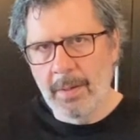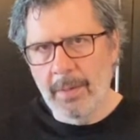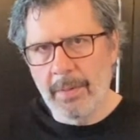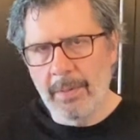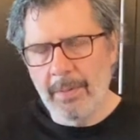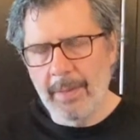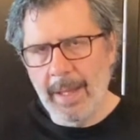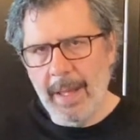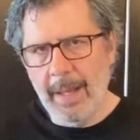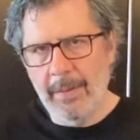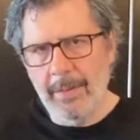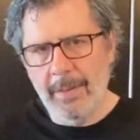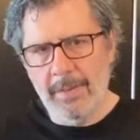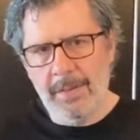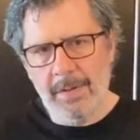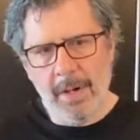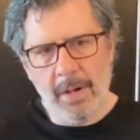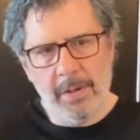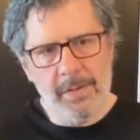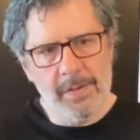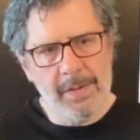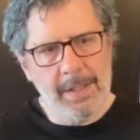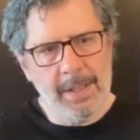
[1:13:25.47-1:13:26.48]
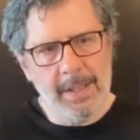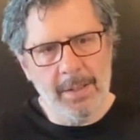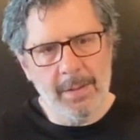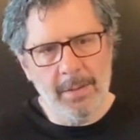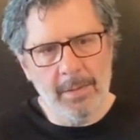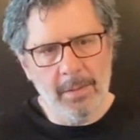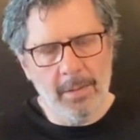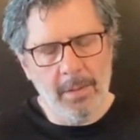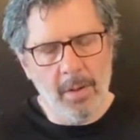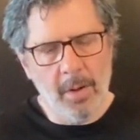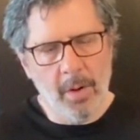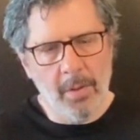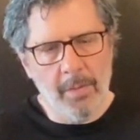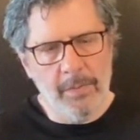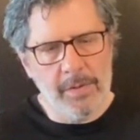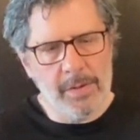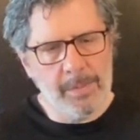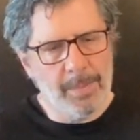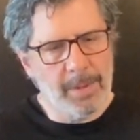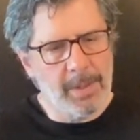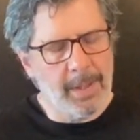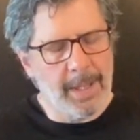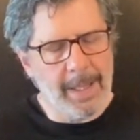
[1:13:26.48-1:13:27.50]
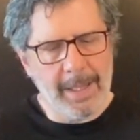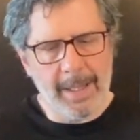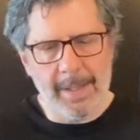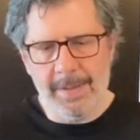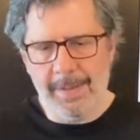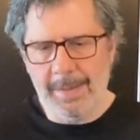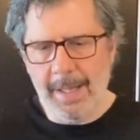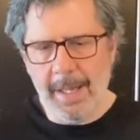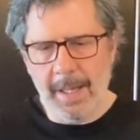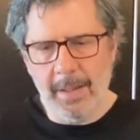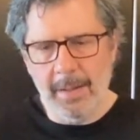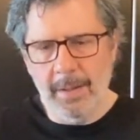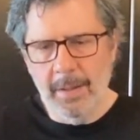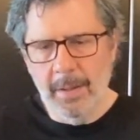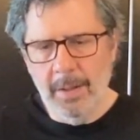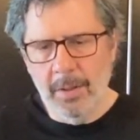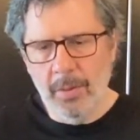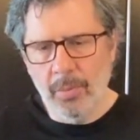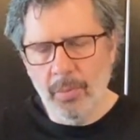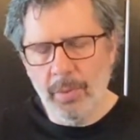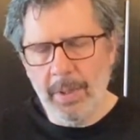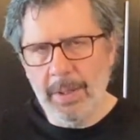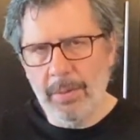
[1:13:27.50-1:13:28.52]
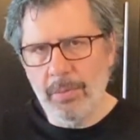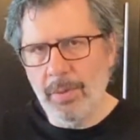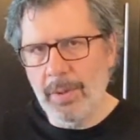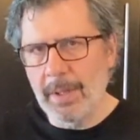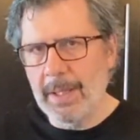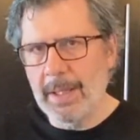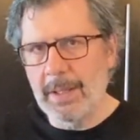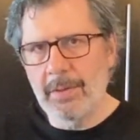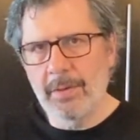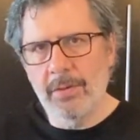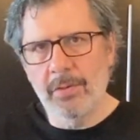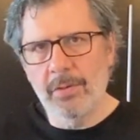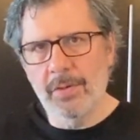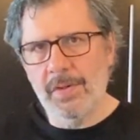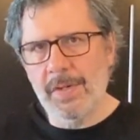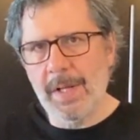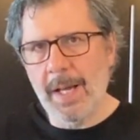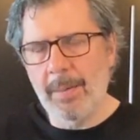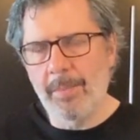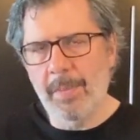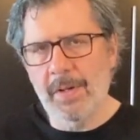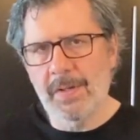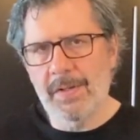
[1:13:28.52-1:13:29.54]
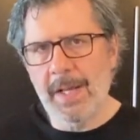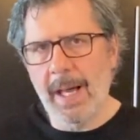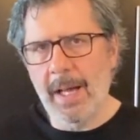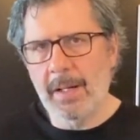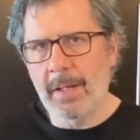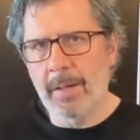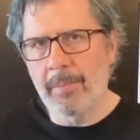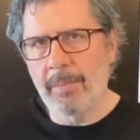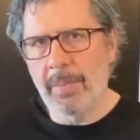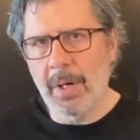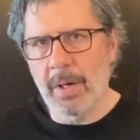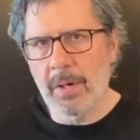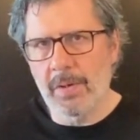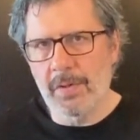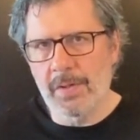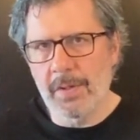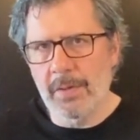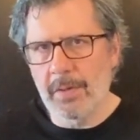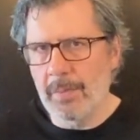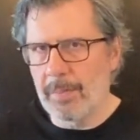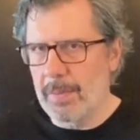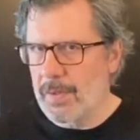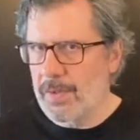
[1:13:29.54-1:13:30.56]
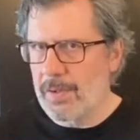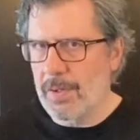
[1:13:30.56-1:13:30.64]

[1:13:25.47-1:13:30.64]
than the tartine loaves. But like I said, we really need to do a side-by-side comparison to be